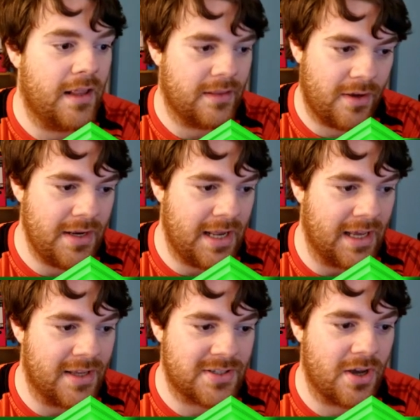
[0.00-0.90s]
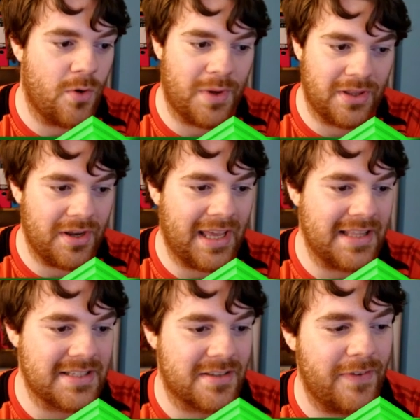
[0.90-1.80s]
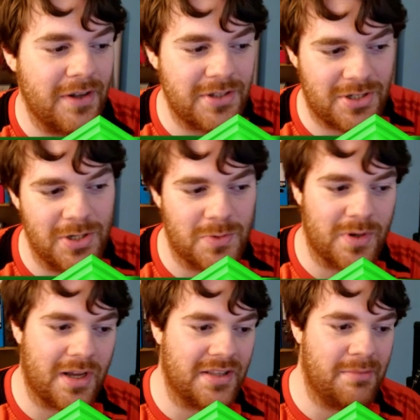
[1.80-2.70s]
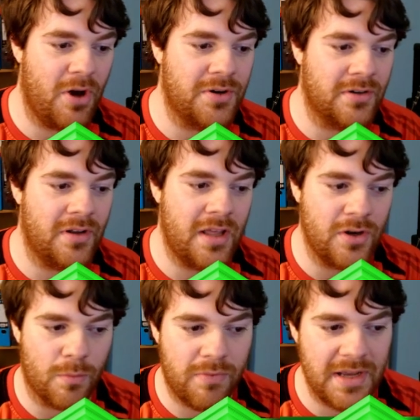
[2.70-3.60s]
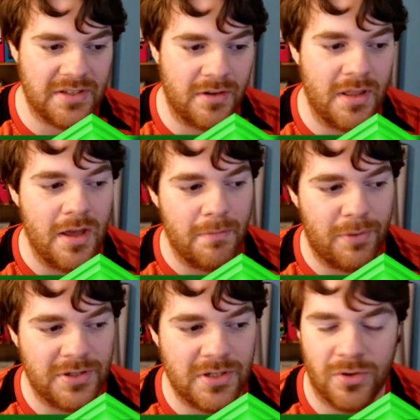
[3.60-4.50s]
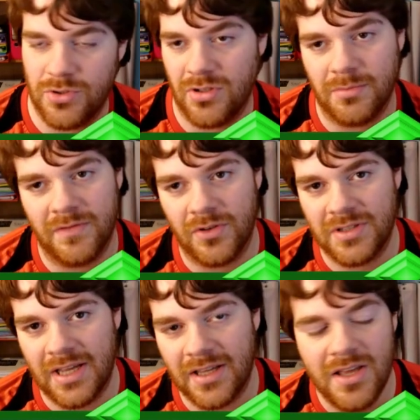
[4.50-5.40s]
Lightning. So when Lightning enters the field, choose 1 card named Odin in your break zone, put it on top of your deck.